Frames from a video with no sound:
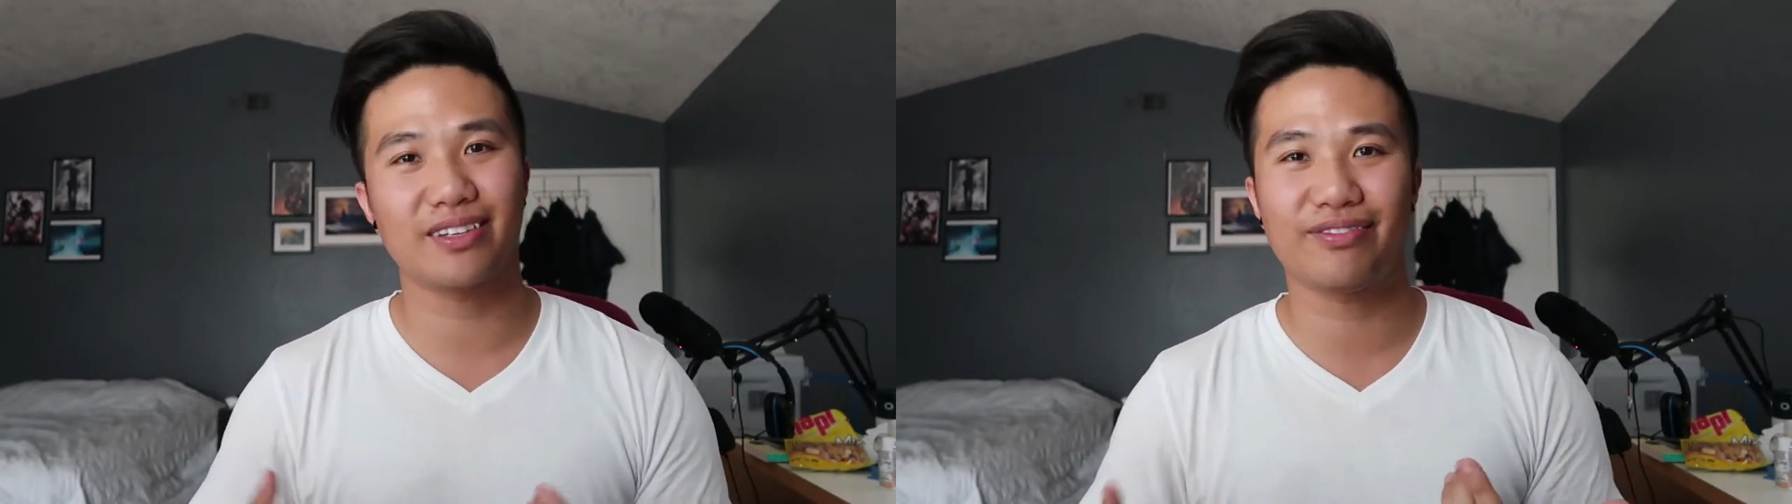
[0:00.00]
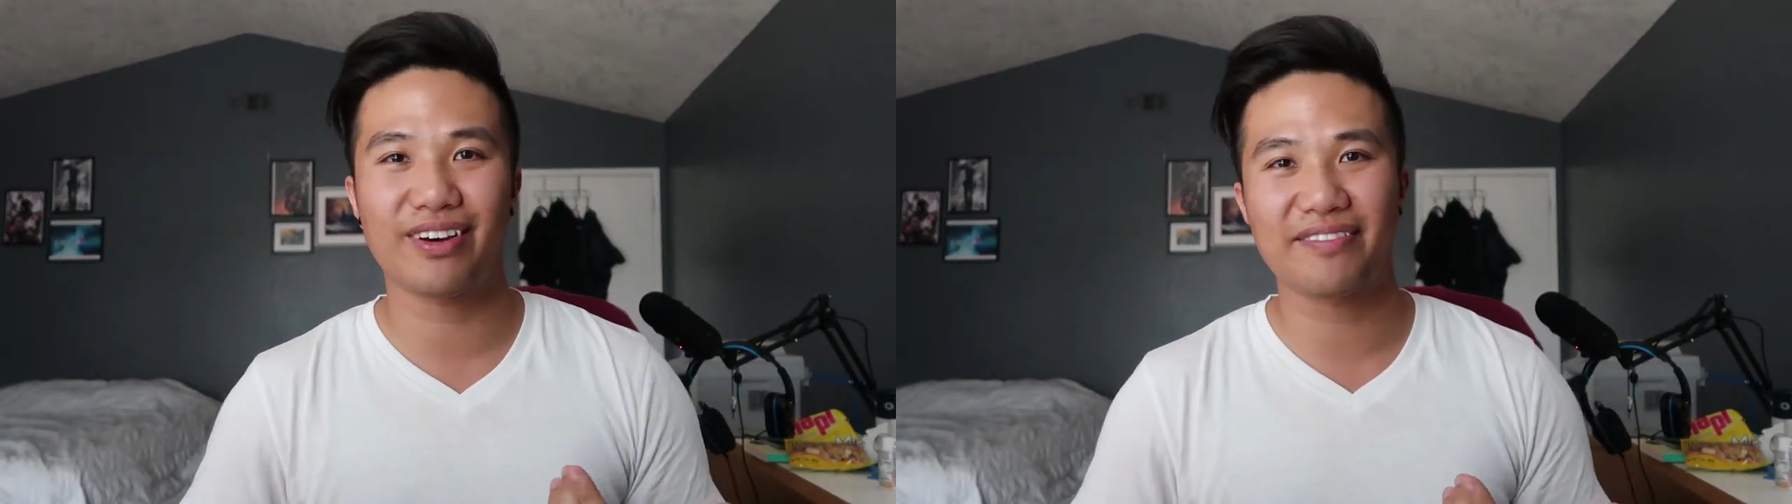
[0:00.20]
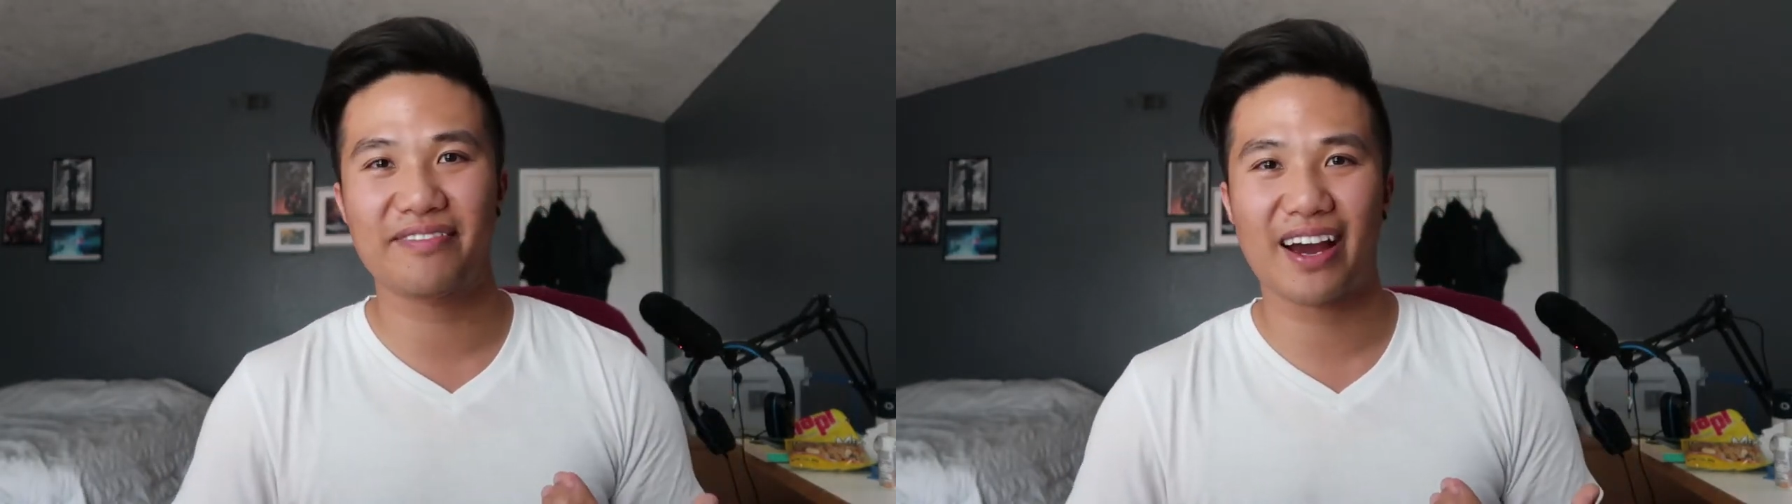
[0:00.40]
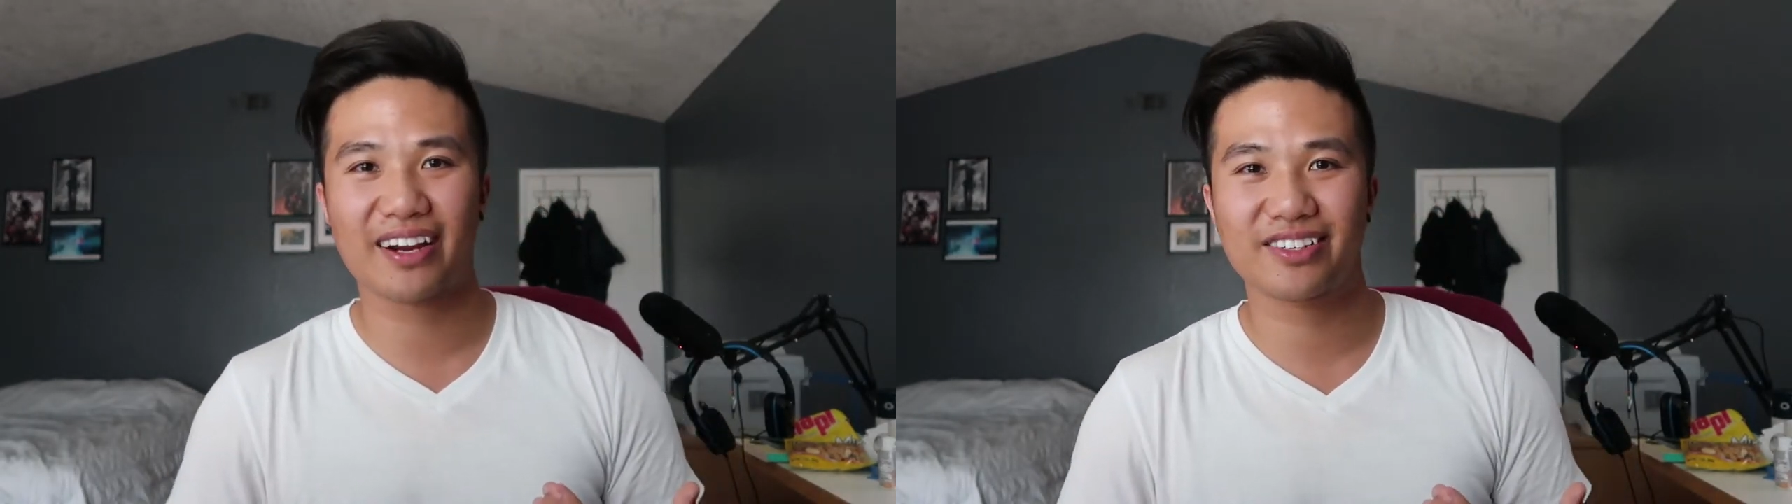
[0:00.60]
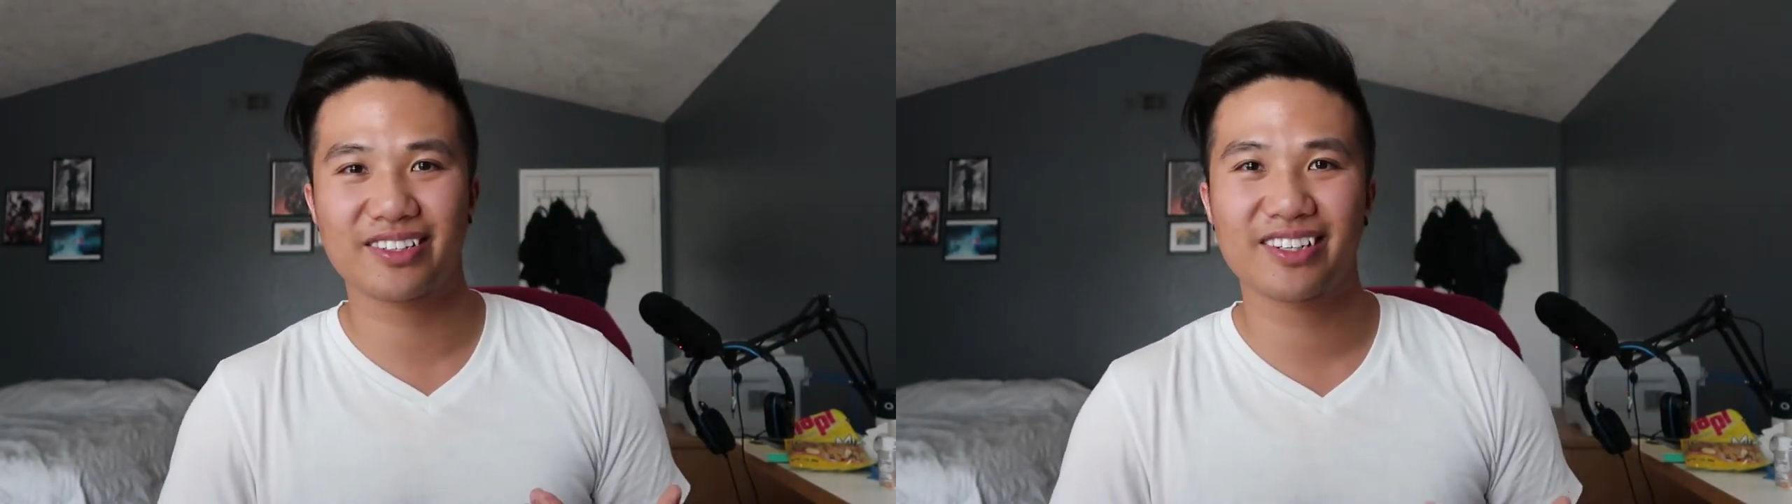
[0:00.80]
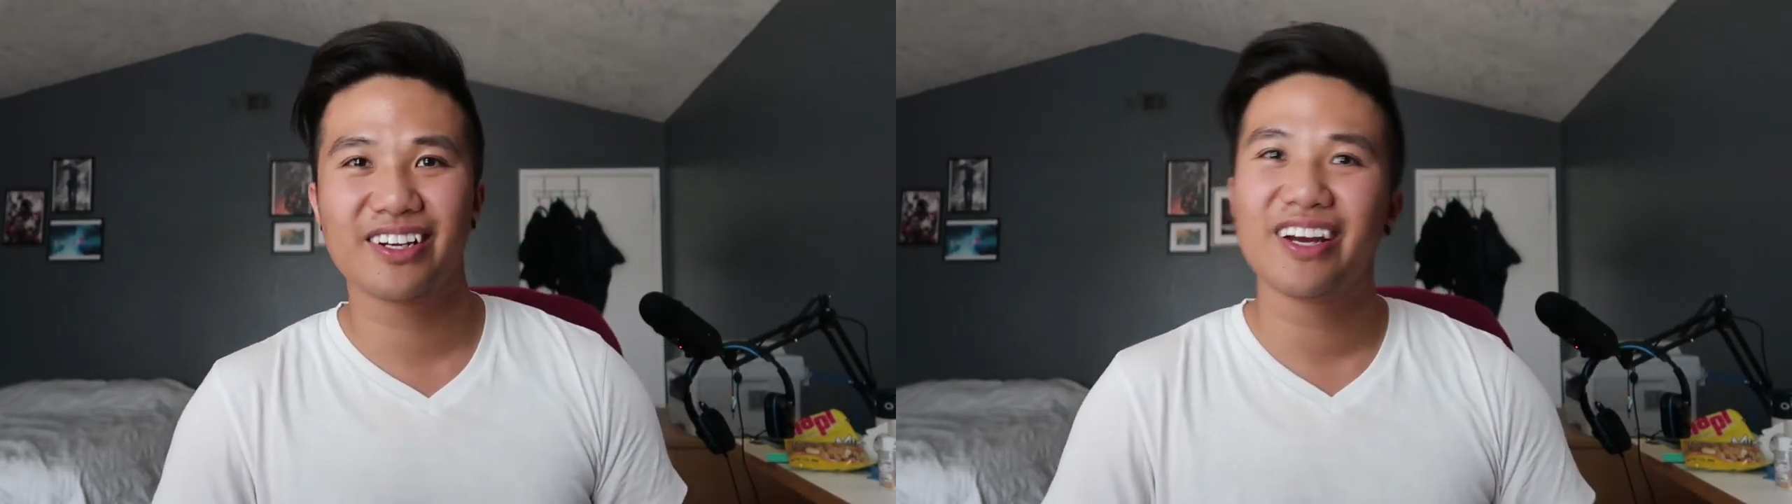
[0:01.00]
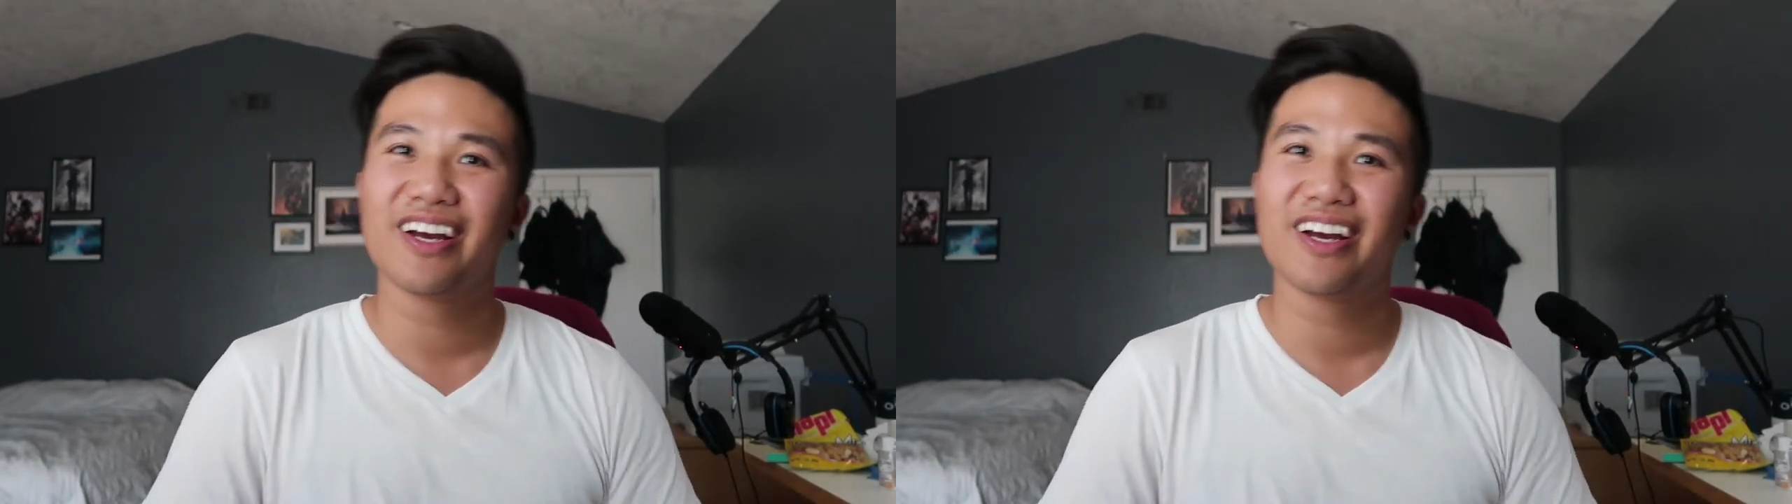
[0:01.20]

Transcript: the fun factor?